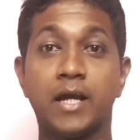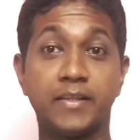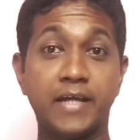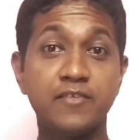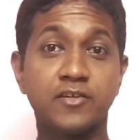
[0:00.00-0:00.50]

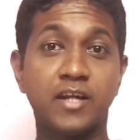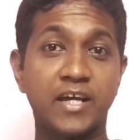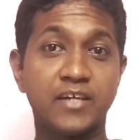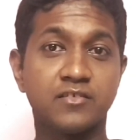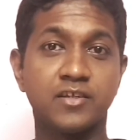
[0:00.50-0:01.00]
And the answer
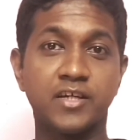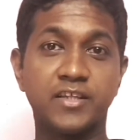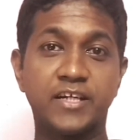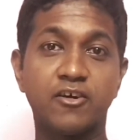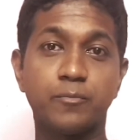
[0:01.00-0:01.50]
lies in
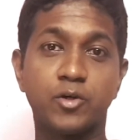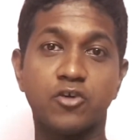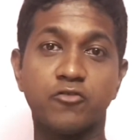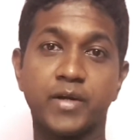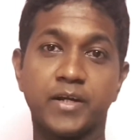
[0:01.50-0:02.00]
the development
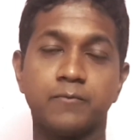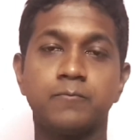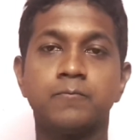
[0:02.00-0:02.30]
of brain.